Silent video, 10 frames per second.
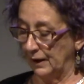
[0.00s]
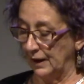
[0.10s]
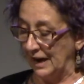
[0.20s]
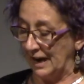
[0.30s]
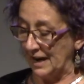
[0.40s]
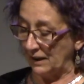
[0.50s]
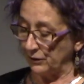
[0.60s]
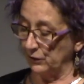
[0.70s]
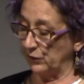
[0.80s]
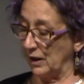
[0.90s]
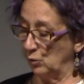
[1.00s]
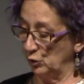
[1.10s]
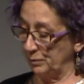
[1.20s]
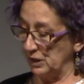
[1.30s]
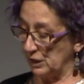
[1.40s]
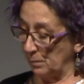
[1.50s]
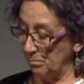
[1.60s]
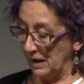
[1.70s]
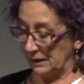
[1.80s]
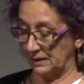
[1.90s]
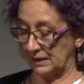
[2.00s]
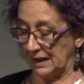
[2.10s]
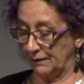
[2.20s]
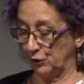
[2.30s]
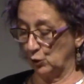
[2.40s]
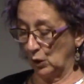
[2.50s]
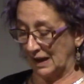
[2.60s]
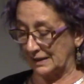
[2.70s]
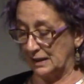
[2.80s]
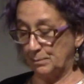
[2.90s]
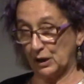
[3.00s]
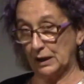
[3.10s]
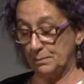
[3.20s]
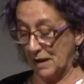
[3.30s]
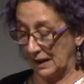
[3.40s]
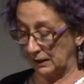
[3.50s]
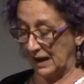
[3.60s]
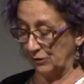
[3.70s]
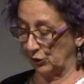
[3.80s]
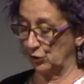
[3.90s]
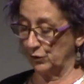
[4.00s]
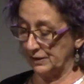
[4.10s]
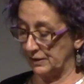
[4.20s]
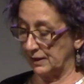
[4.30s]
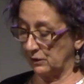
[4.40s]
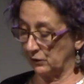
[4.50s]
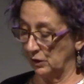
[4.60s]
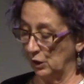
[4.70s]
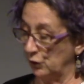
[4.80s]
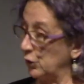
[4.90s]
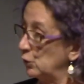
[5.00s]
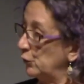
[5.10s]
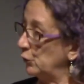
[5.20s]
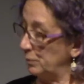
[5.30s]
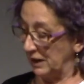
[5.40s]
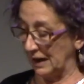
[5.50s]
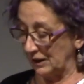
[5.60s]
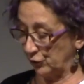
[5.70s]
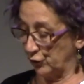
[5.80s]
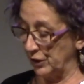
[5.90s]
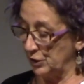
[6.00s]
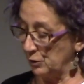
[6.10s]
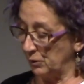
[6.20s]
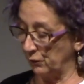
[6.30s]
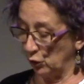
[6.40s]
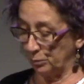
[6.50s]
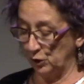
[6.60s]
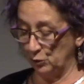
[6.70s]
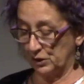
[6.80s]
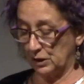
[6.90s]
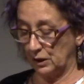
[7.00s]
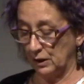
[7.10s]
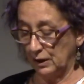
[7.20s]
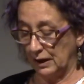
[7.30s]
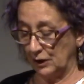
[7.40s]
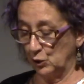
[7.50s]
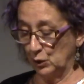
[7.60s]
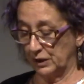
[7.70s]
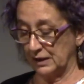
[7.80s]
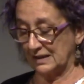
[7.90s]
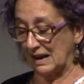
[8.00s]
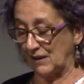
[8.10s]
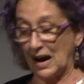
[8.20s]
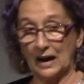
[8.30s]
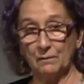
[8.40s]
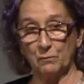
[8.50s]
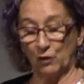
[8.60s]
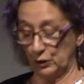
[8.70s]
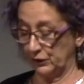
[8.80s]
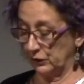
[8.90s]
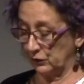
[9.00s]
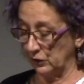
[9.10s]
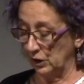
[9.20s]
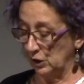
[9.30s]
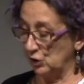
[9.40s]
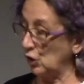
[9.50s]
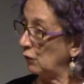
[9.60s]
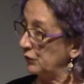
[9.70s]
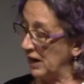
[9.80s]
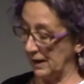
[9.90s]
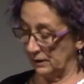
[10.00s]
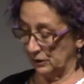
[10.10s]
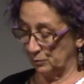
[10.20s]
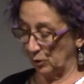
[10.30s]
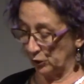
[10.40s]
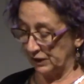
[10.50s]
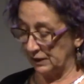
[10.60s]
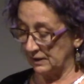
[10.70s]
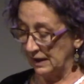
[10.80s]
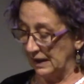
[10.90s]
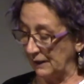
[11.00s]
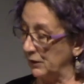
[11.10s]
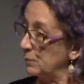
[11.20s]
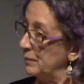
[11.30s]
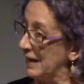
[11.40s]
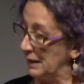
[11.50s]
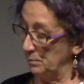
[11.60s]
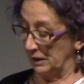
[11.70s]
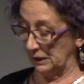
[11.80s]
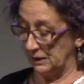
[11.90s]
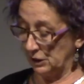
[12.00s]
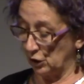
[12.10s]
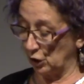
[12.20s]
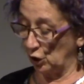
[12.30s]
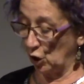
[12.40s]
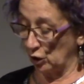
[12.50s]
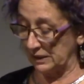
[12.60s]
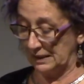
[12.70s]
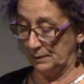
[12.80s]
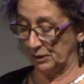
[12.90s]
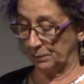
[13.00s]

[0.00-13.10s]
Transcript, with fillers: In Athens, there would be some male slaves who lacked typically male characteristics, those who had been castrated before puberty and who would thus have high voices, soft hairless bodies, and the inability to concoct semen.